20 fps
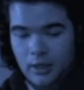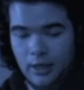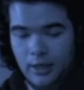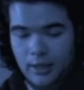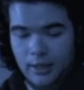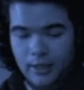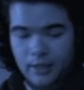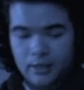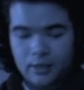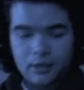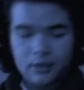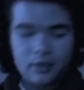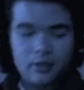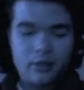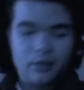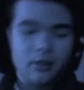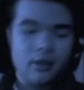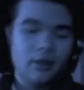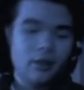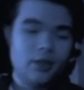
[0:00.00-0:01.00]
I like
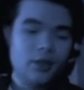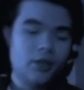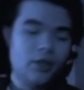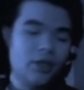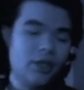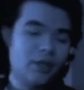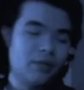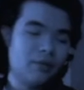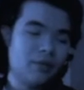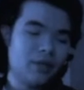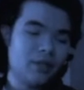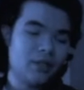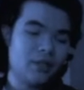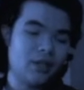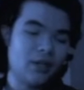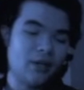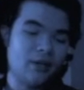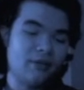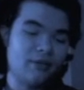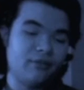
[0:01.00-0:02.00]
the unique mix
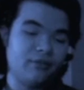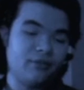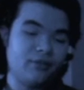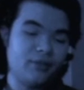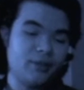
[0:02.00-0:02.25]
of